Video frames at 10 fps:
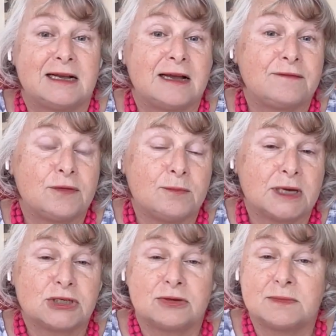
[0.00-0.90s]
a few
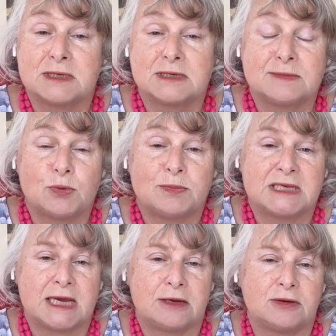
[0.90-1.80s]
mushrooms and a small
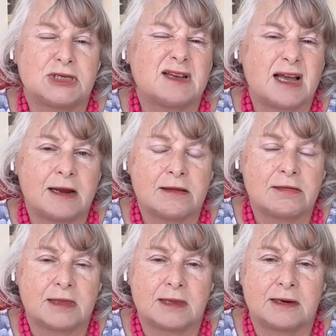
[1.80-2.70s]
potato to kind of
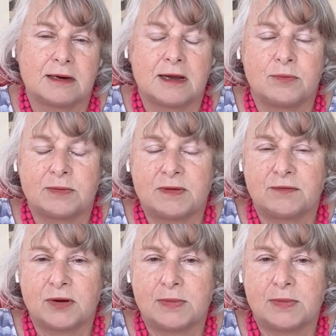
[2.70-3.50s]
thicken it up before I